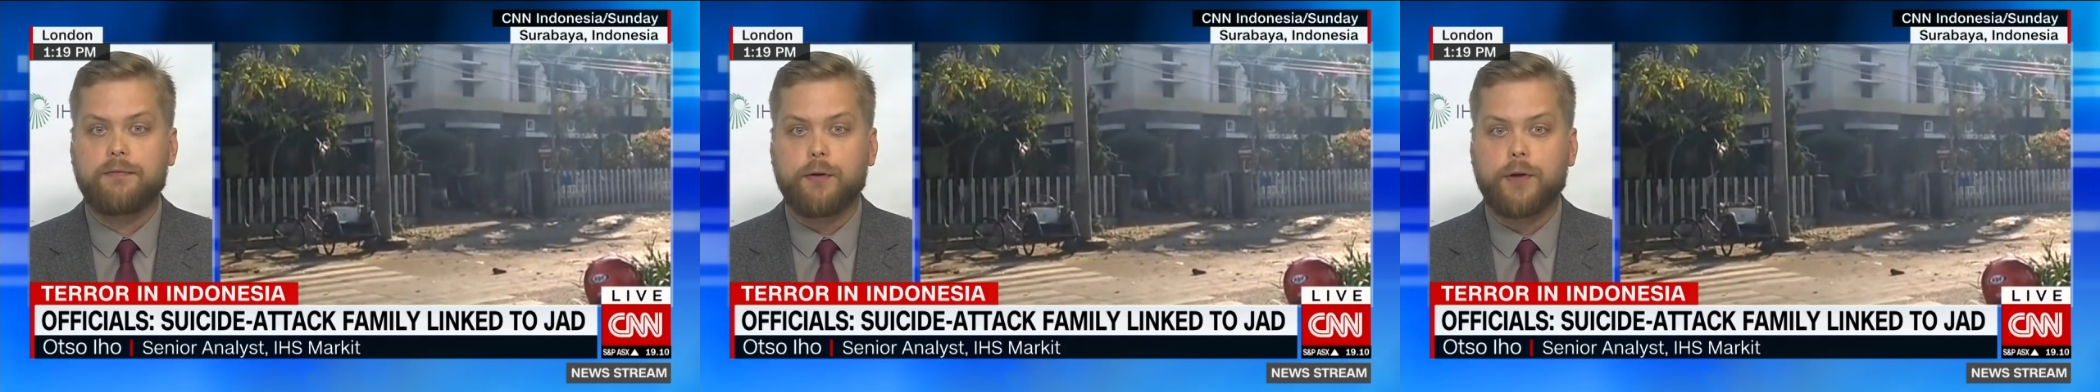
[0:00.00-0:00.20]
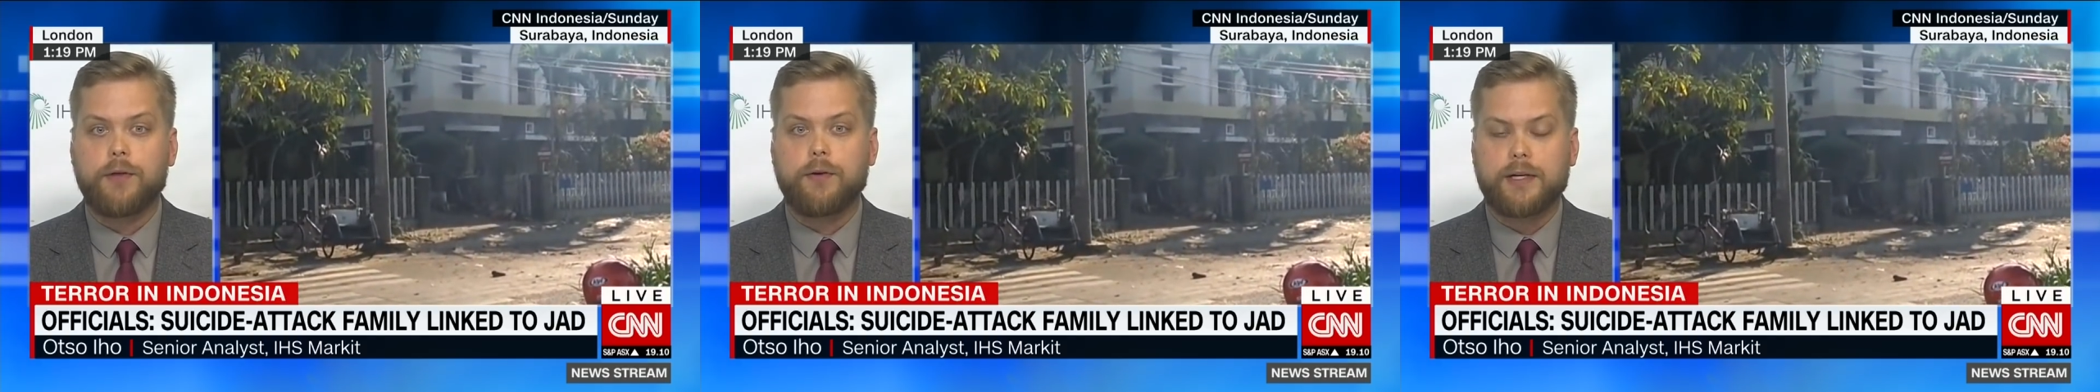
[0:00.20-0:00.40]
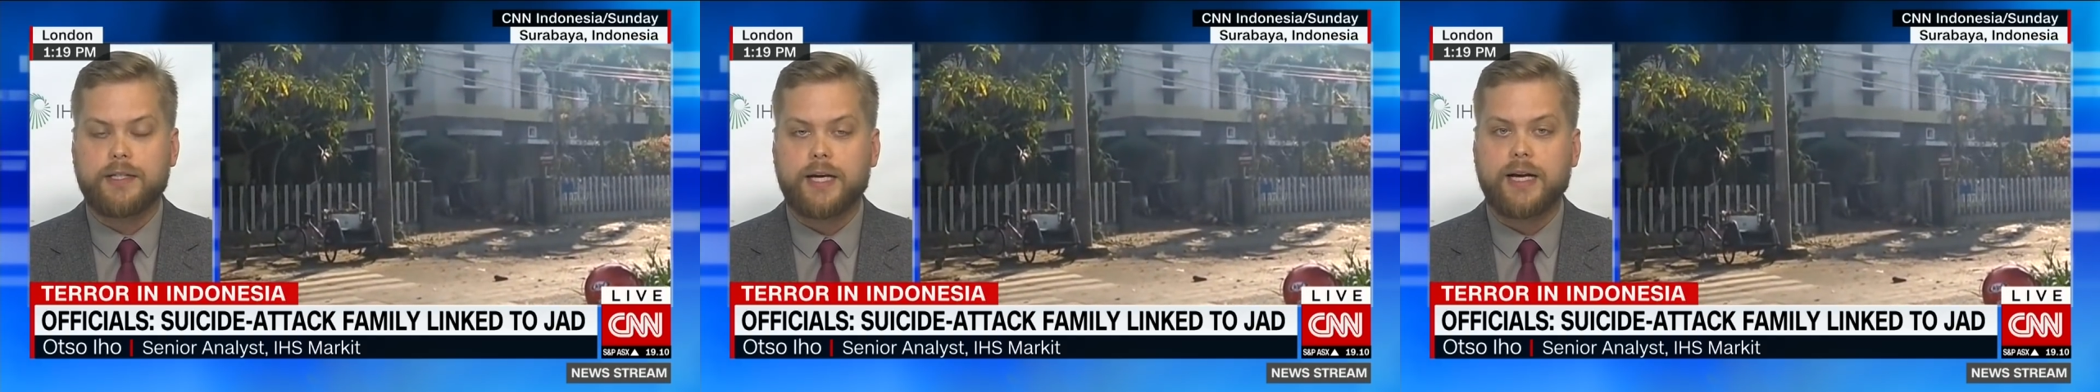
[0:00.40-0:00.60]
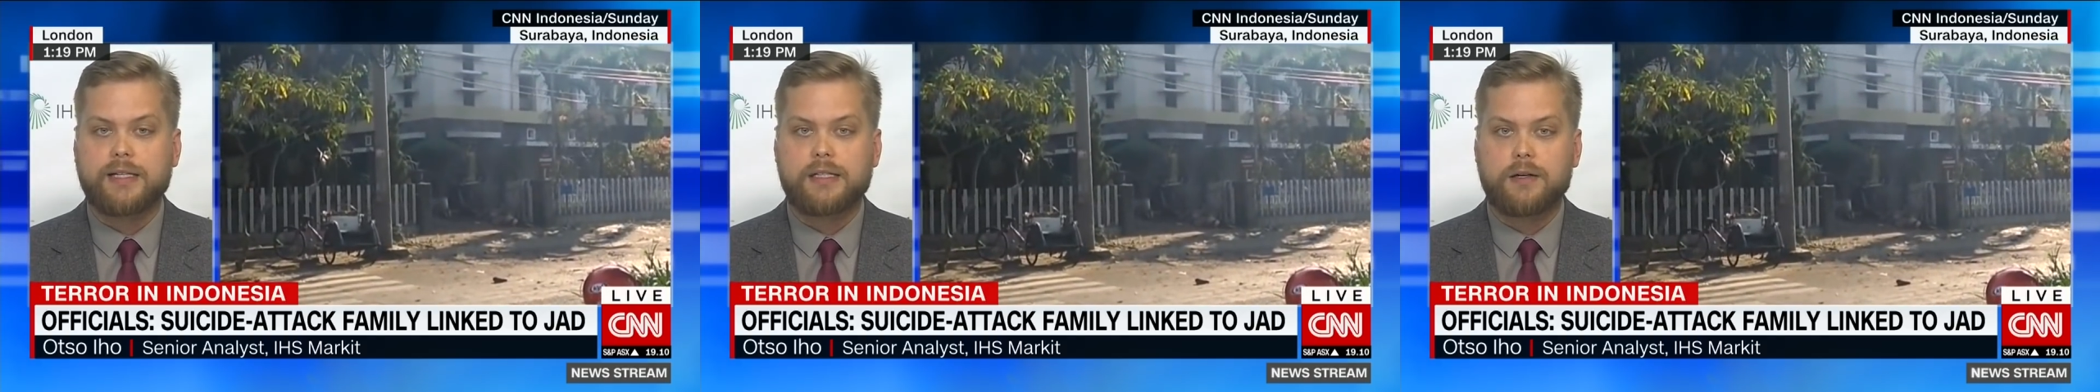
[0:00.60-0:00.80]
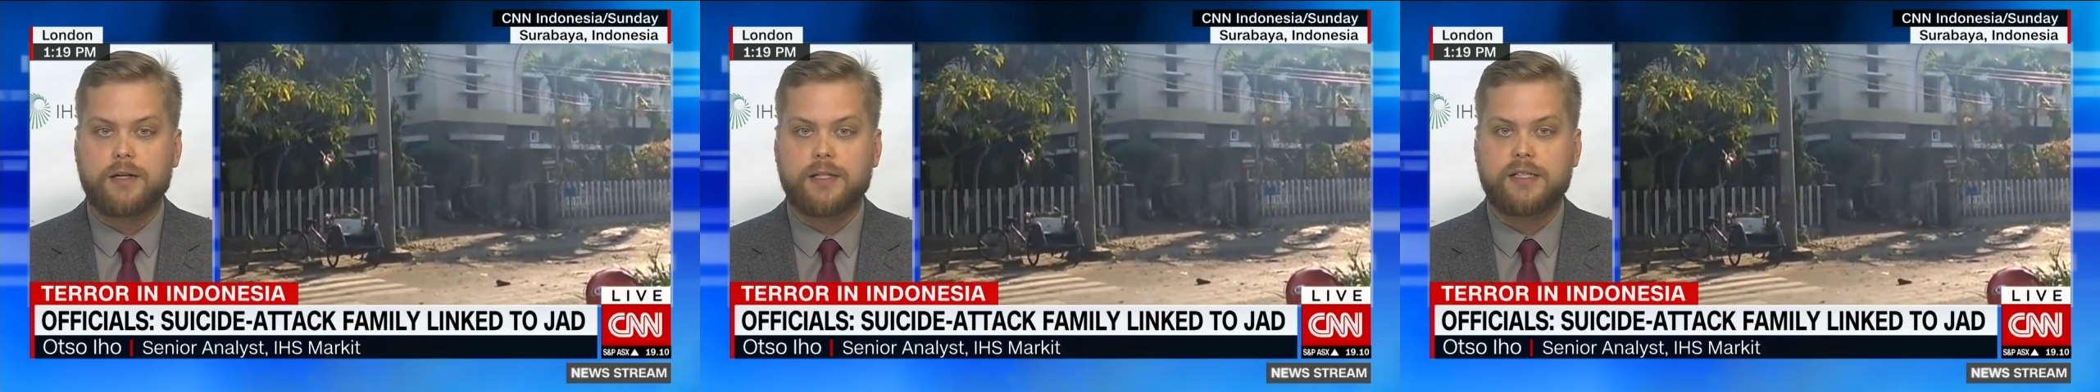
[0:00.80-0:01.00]
further
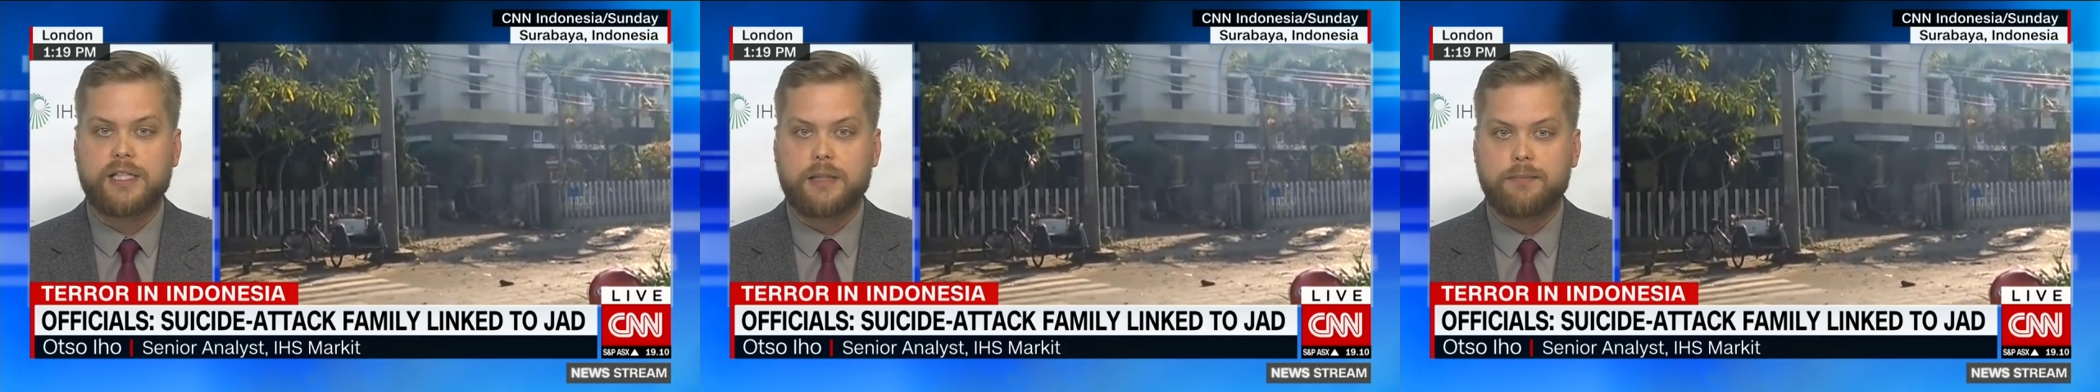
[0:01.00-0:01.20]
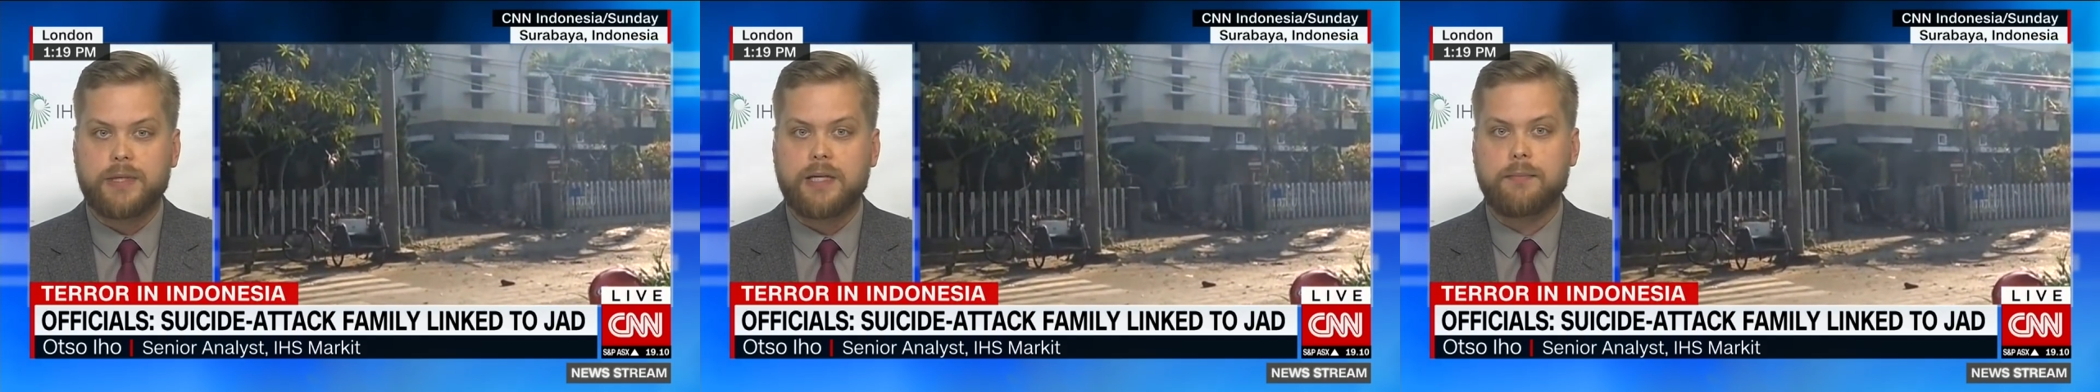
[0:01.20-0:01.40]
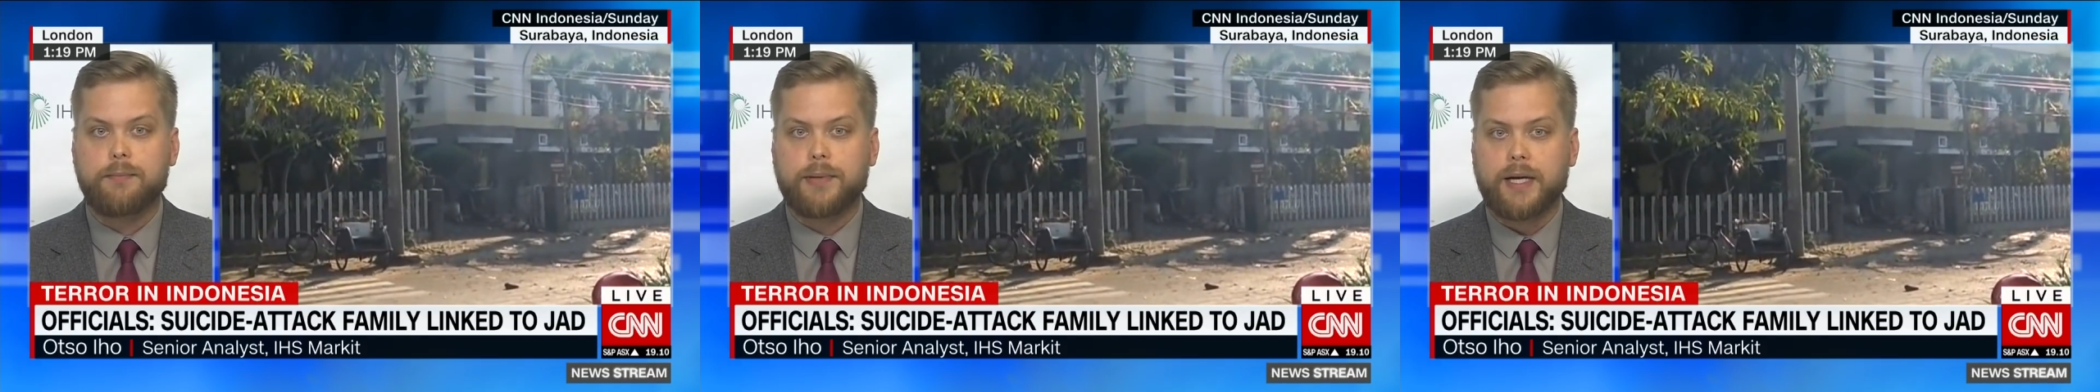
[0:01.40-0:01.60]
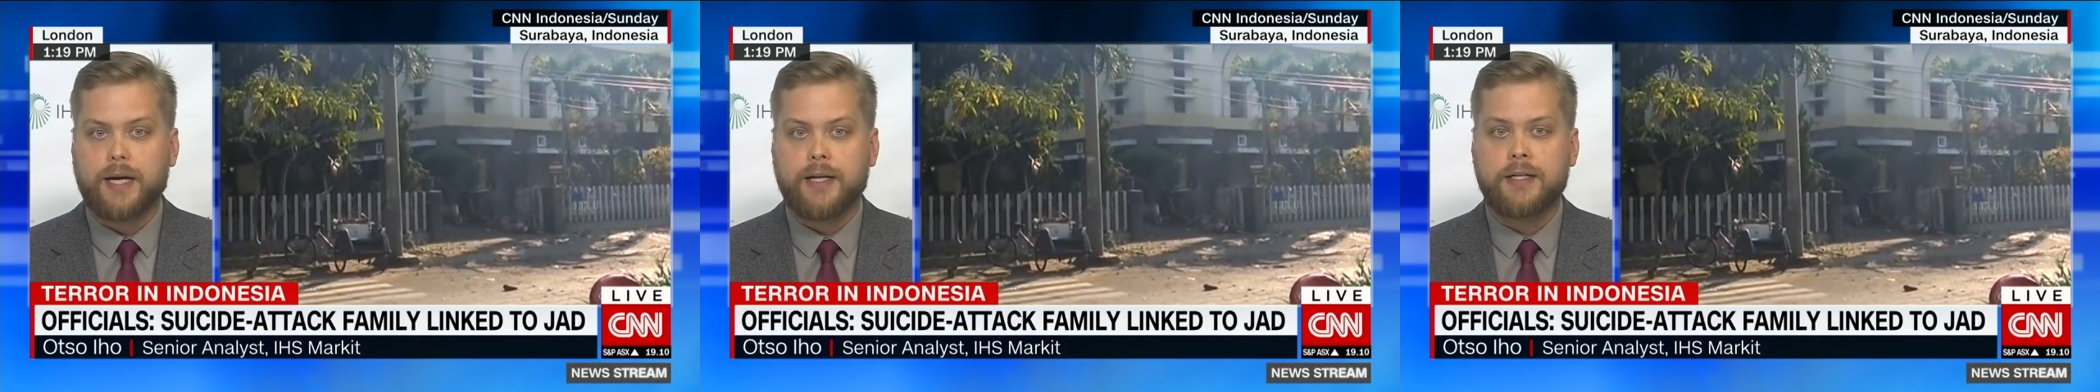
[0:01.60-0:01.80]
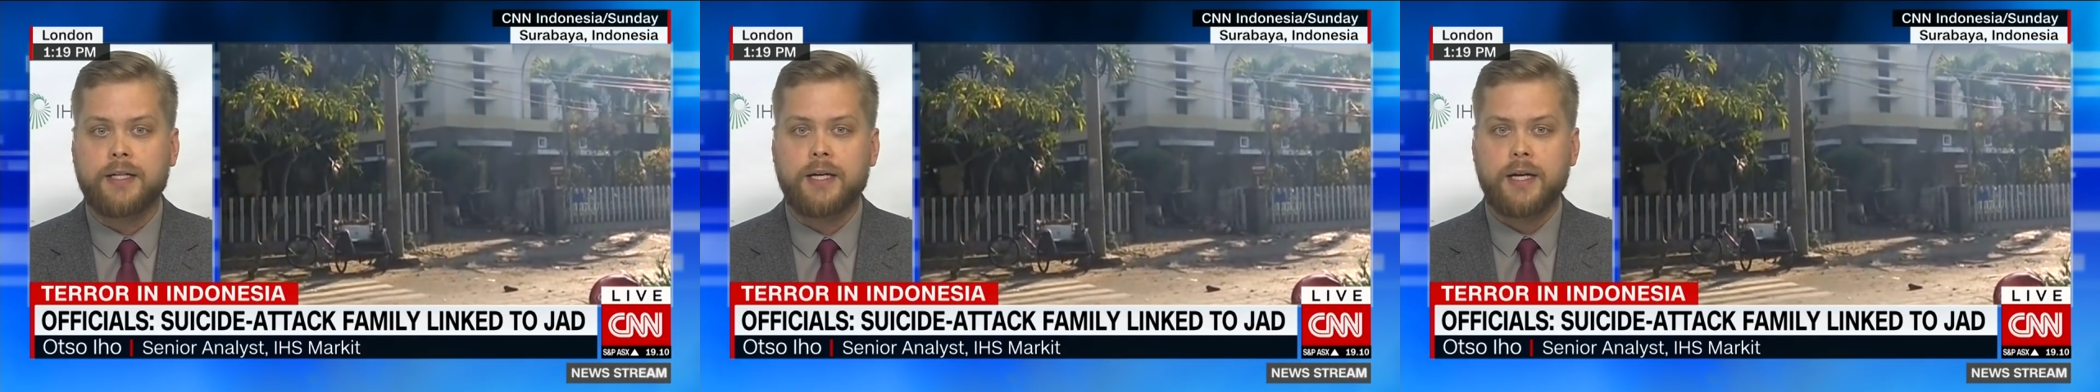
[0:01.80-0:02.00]
attacks are still being
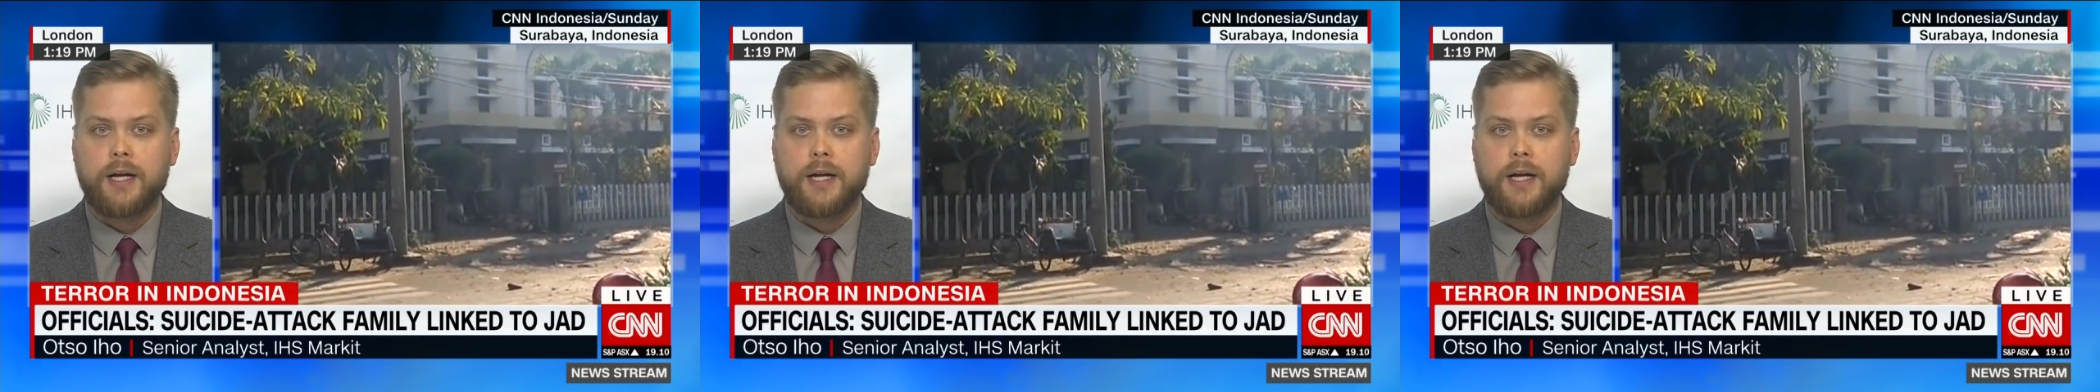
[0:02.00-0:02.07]
planned,